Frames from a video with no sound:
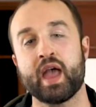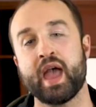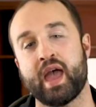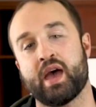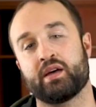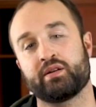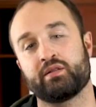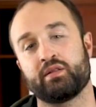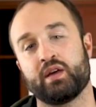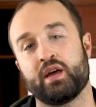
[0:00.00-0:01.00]
and
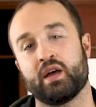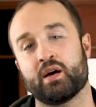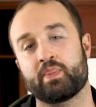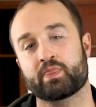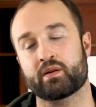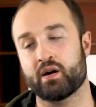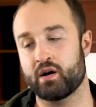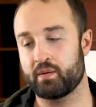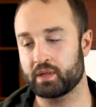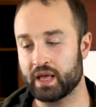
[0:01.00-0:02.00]
the
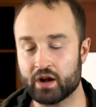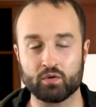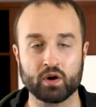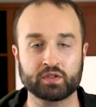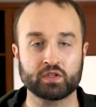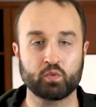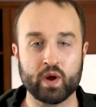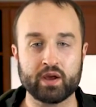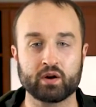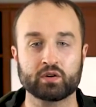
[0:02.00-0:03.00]
lighter roast is
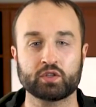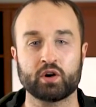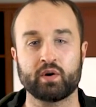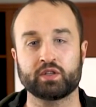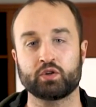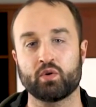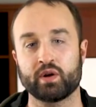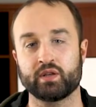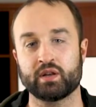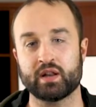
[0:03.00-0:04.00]
weaker, so it's
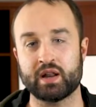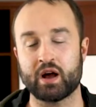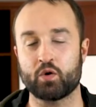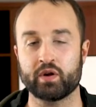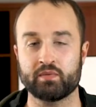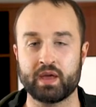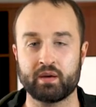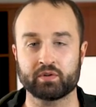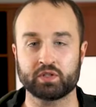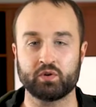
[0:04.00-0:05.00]
not going to be
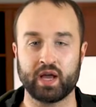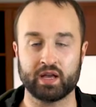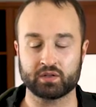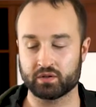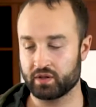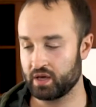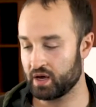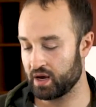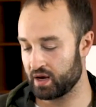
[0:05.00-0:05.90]
able to handle the